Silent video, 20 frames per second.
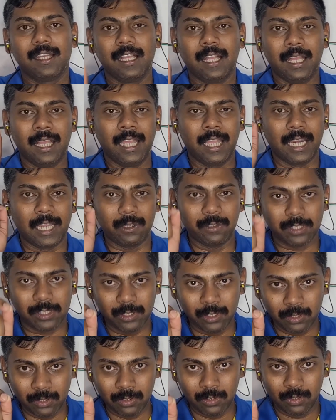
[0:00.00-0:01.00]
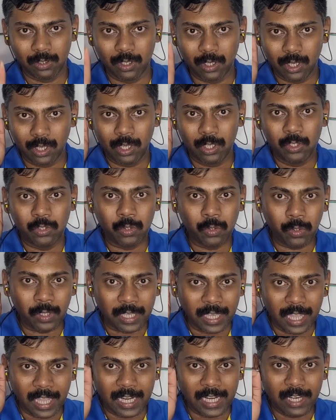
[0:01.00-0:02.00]
I request you to
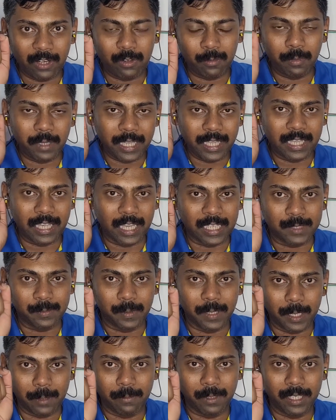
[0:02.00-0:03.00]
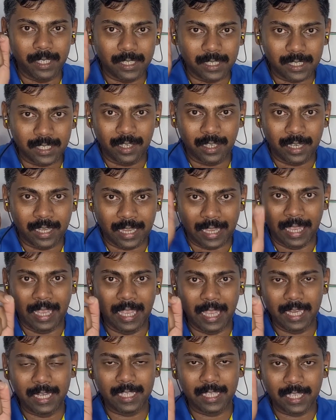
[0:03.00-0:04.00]
carry out my experiment,
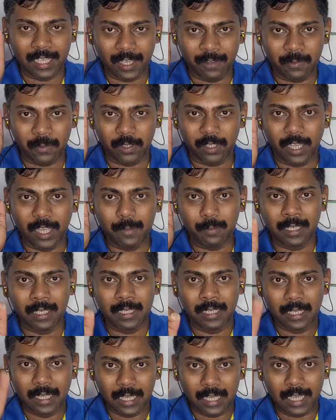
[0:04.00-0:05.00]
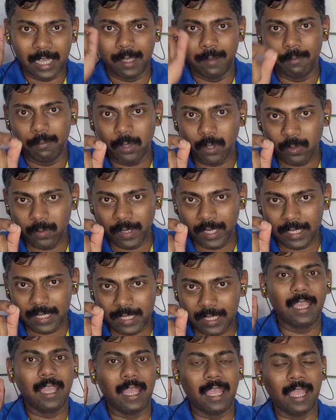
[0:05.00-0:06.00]
and if you can improve
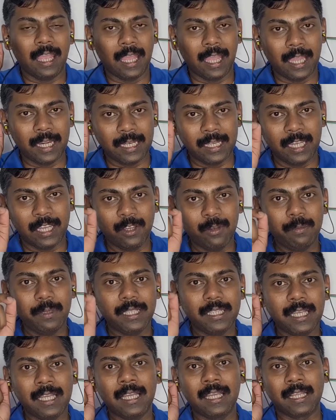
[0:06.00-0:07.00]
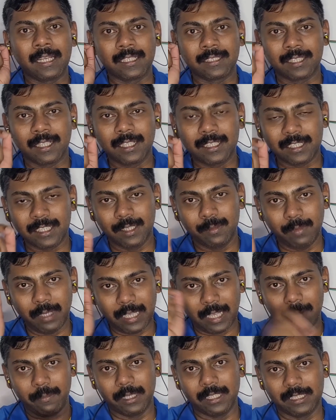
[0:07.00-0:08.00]
it and give me the results in my
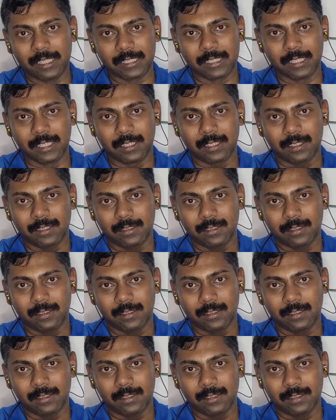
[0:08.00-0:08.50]
comment section.